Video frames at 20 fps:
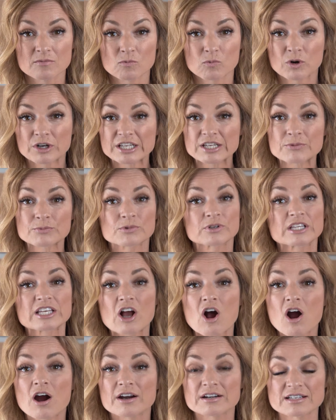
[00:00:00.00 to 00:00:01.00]
working really
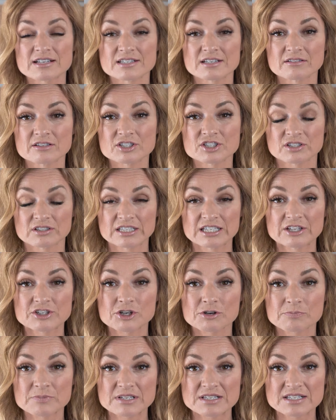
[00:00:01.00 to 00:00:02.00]
hard and diligently in
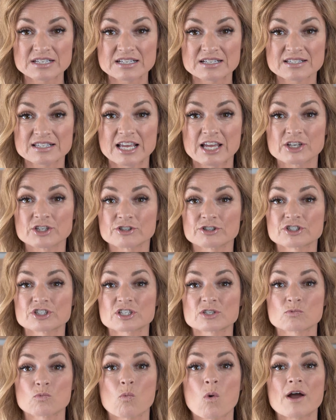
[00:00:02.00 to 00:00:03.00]
your business and you're
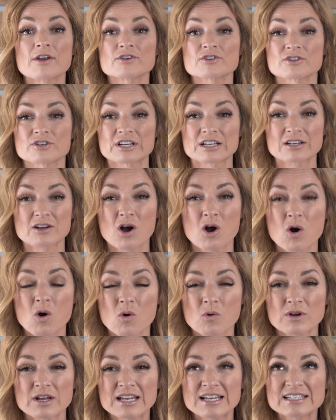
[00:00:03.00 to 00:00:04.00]
just wondering,
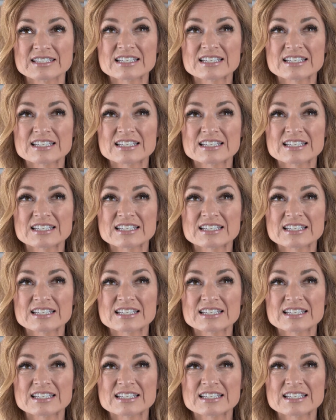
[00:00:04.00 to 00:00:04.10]
oh,